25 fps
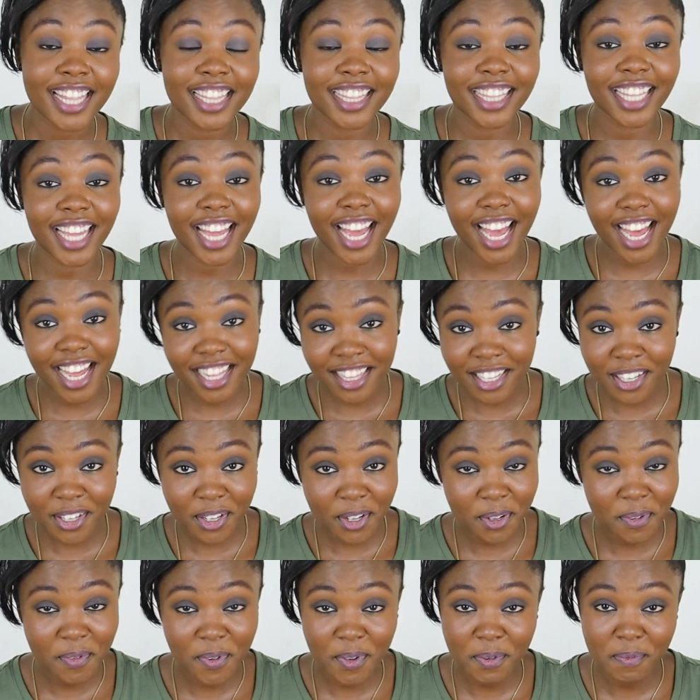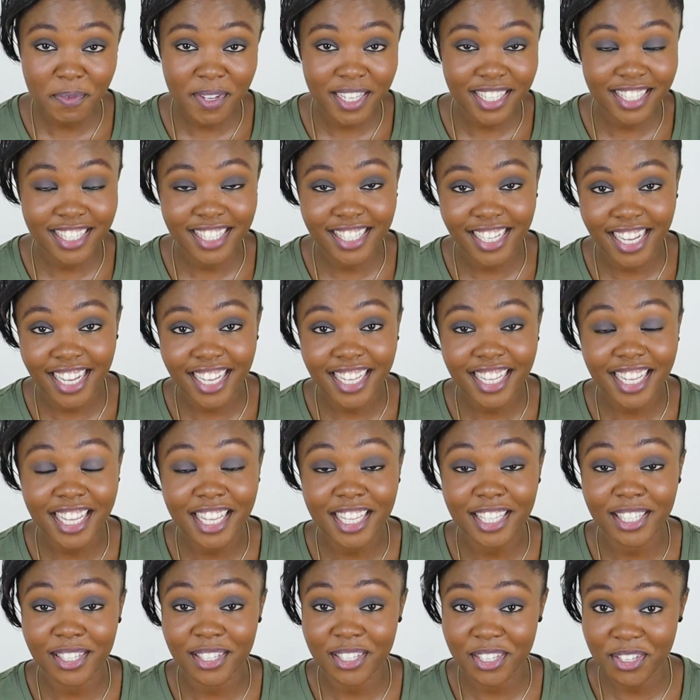The other common mistake
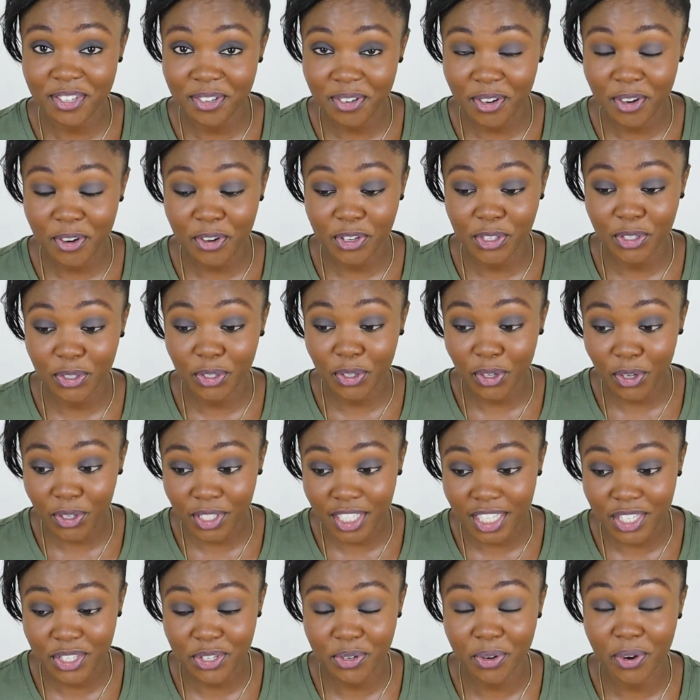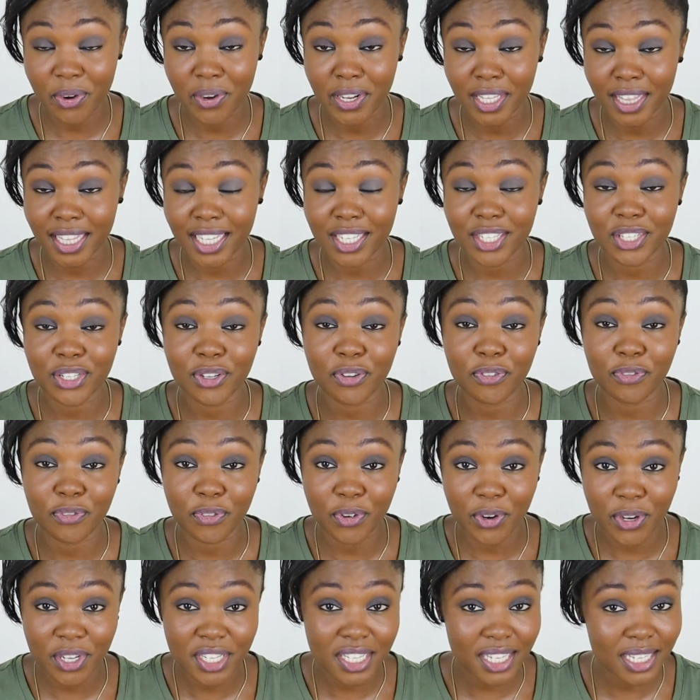is not ensuring that your
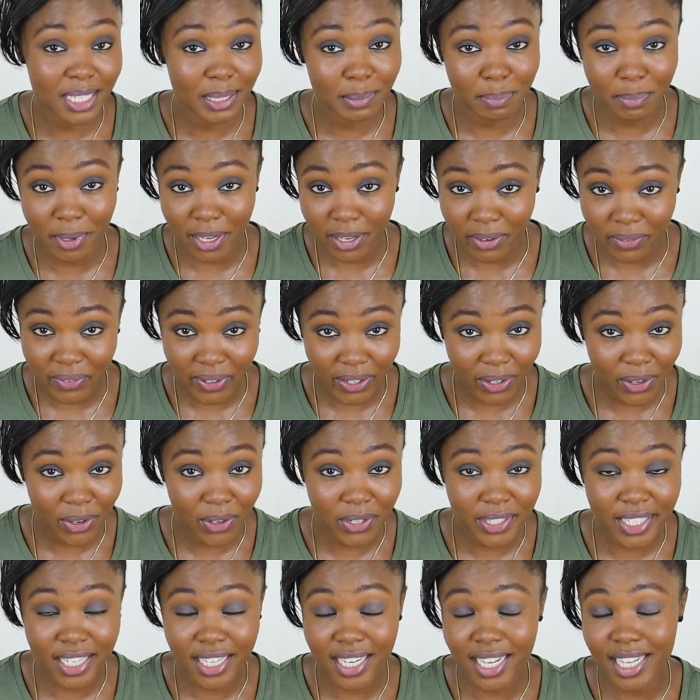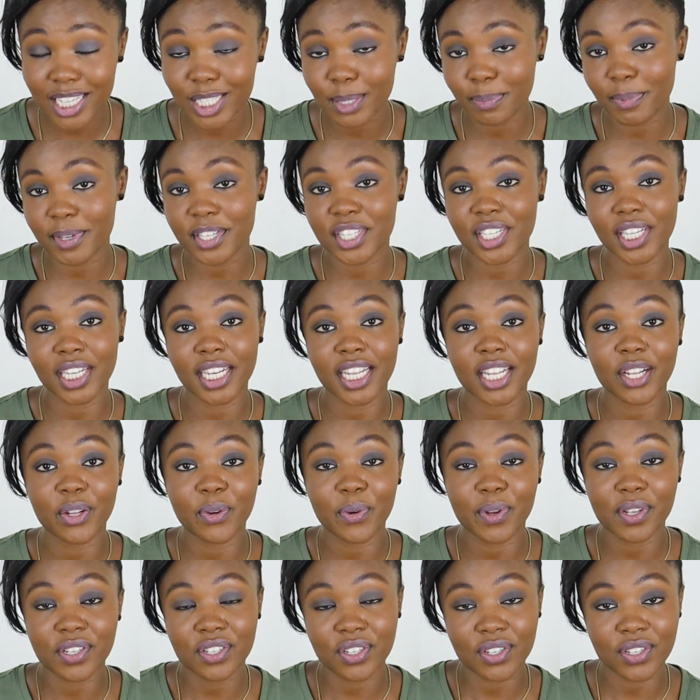voice is being recorded, especially in
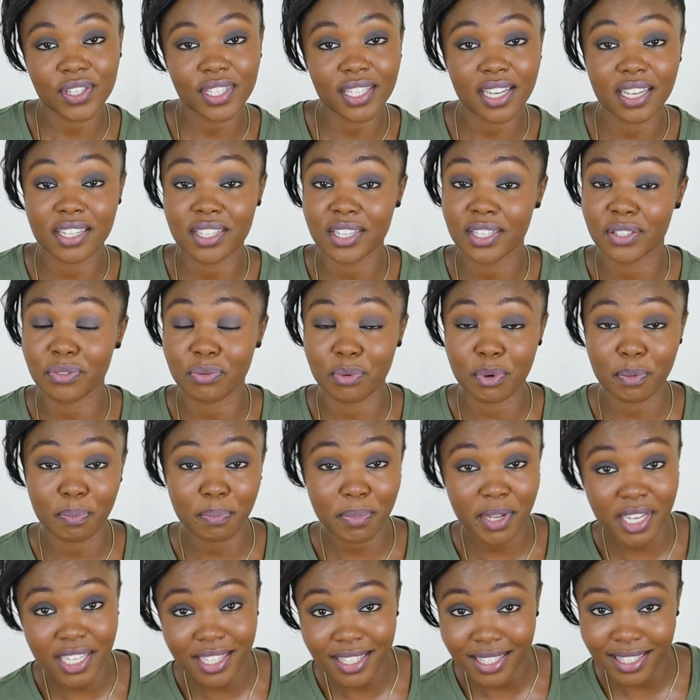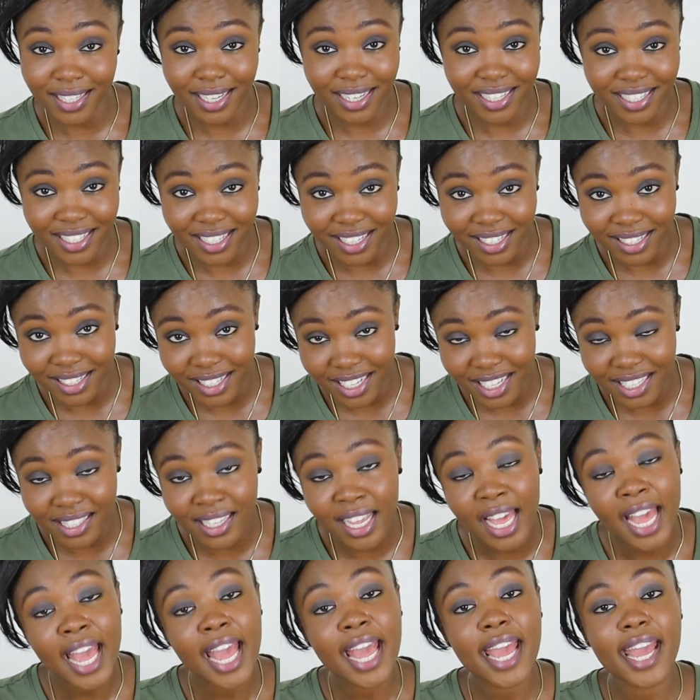questions such as repeat
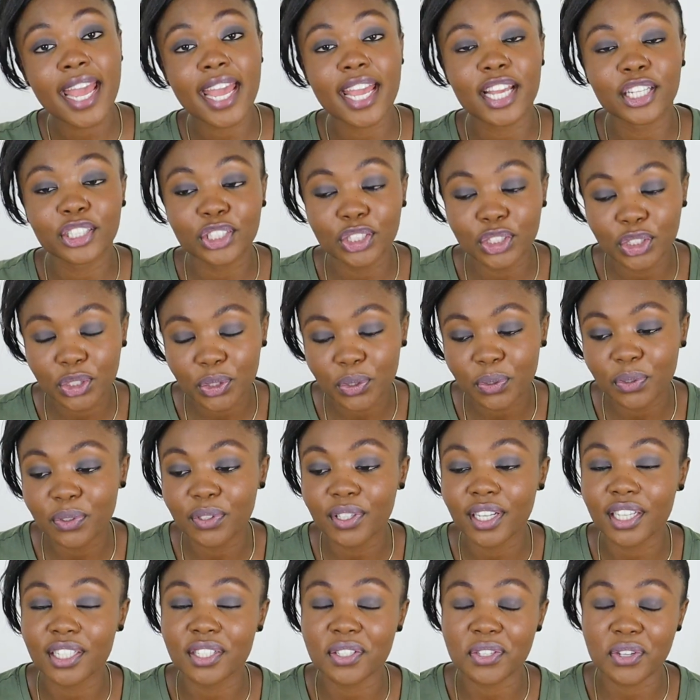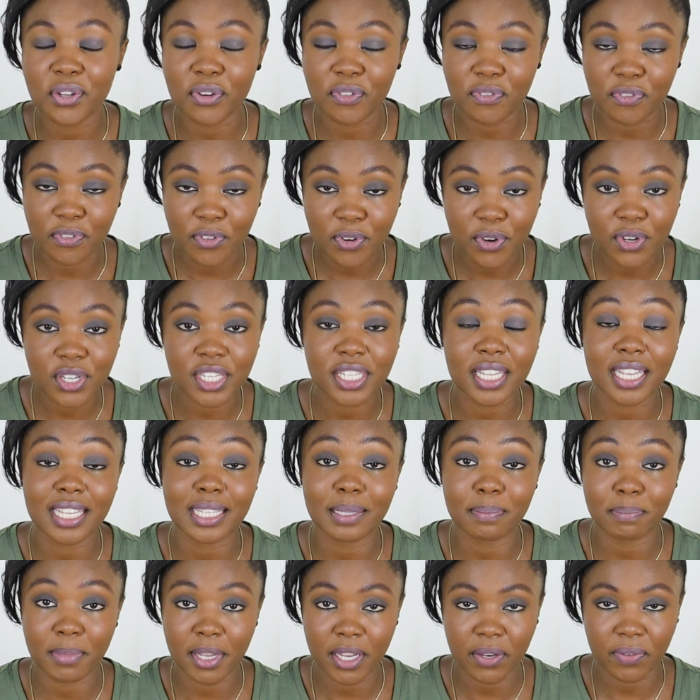sentences. Ensure that your voice
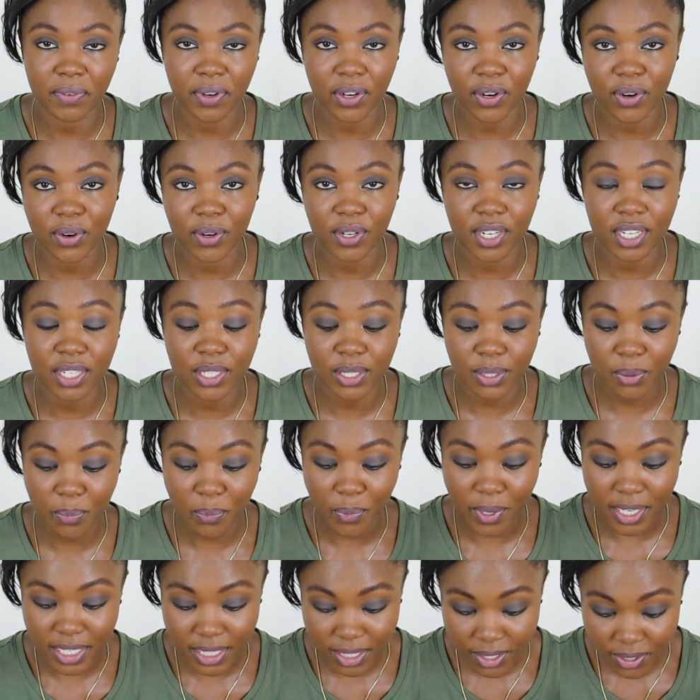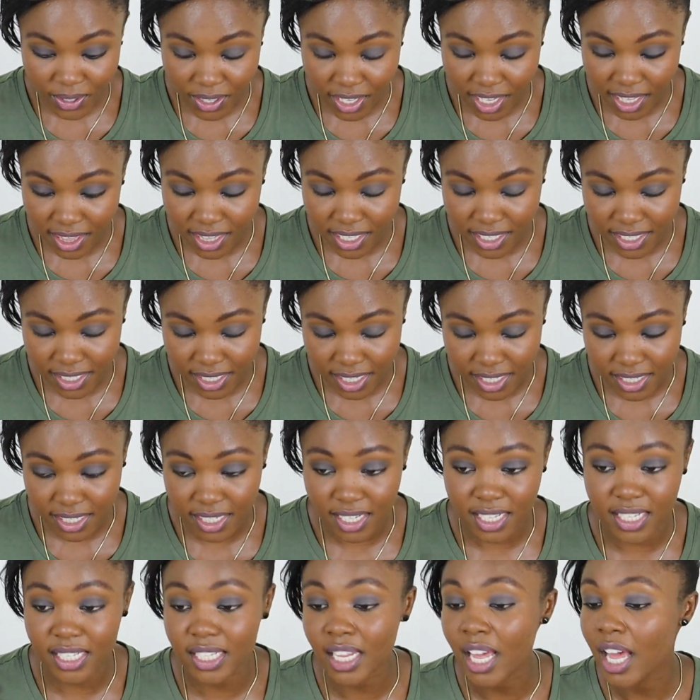is being recorded. So once you hear the
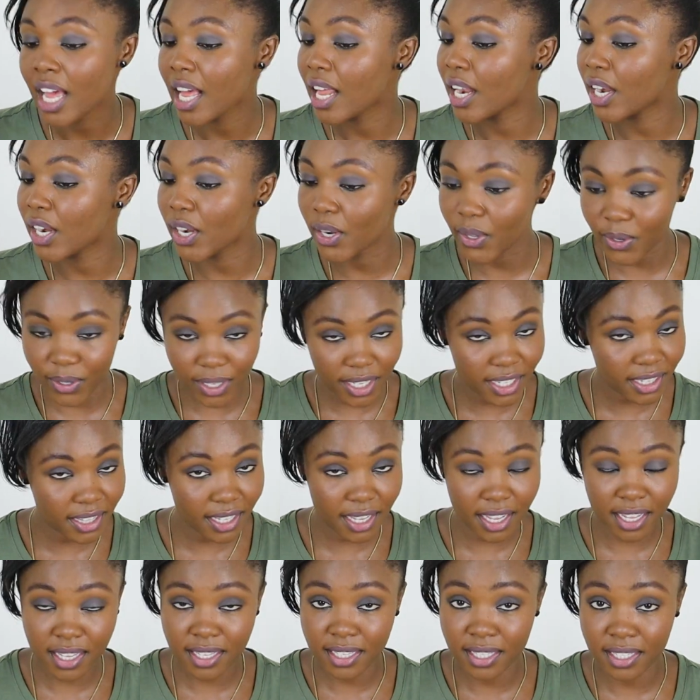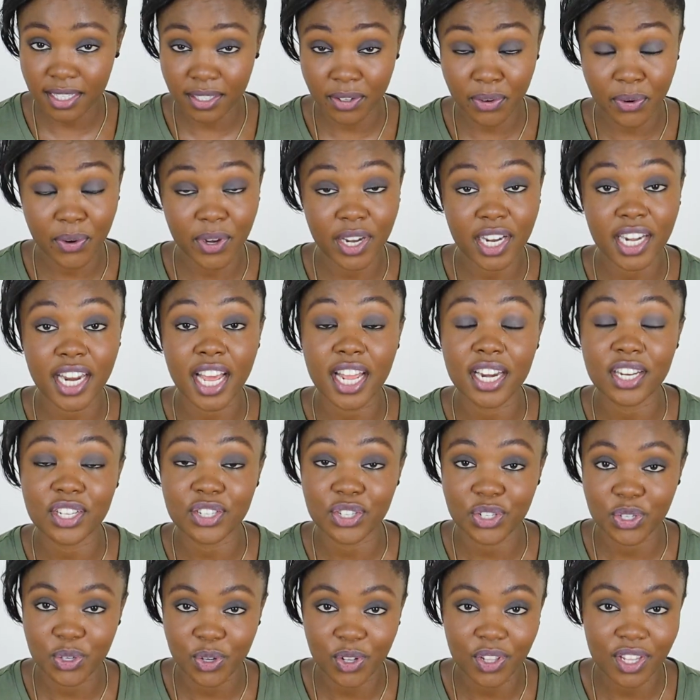sentence, look at the screen and
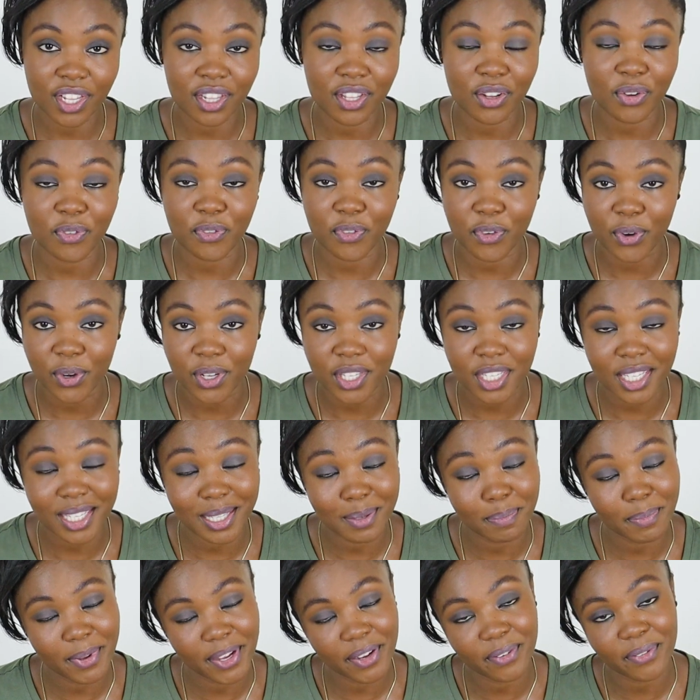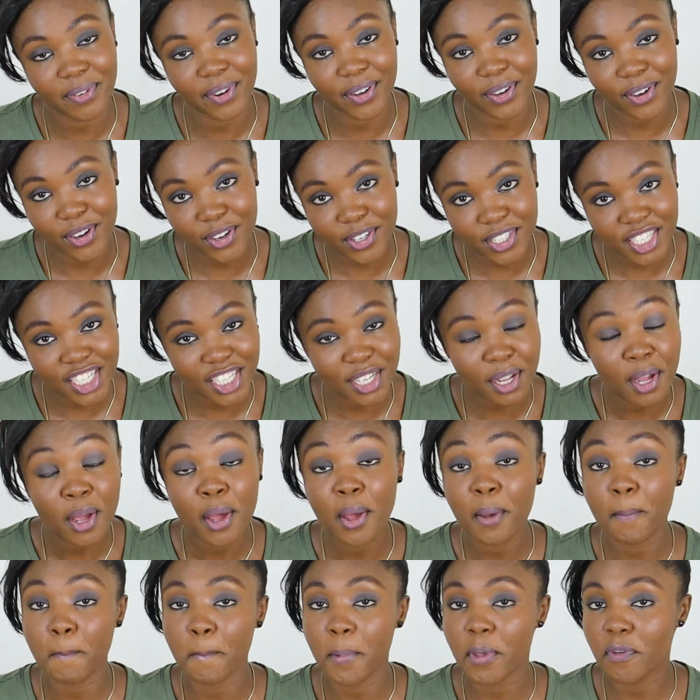ensure that your voice is being recorded
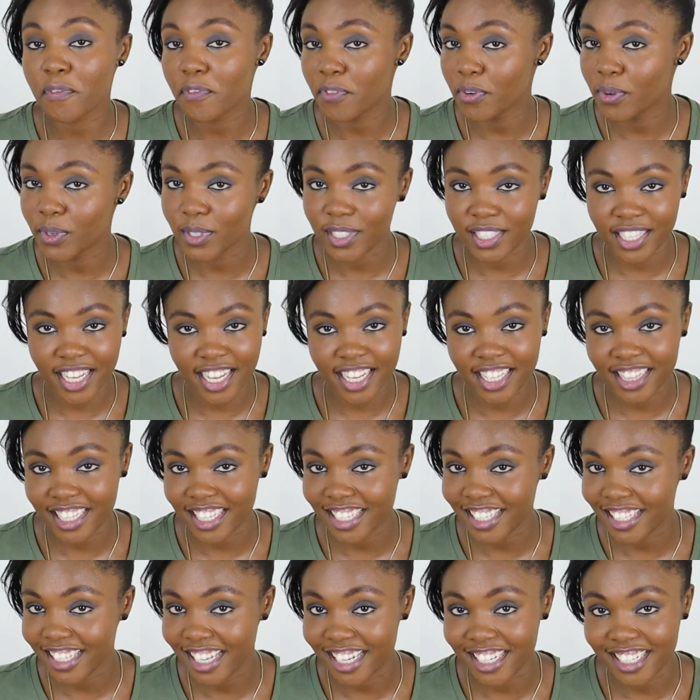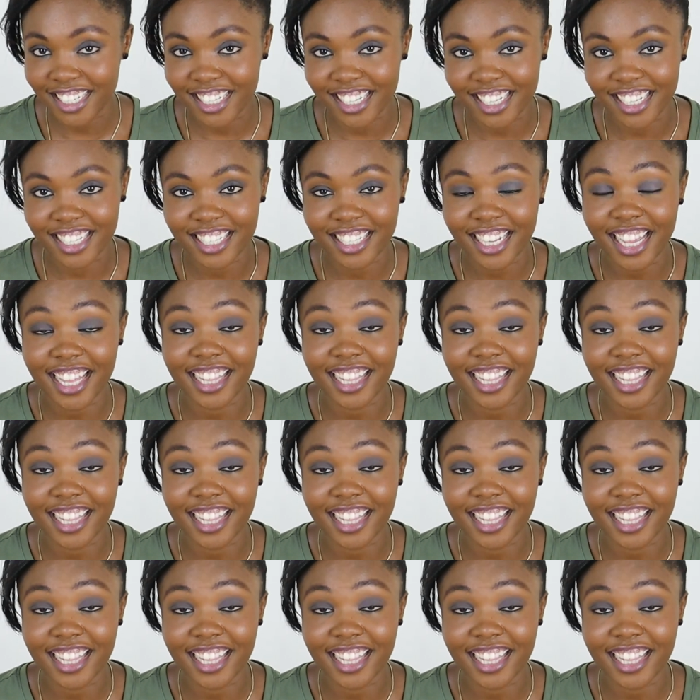before saying the sentence.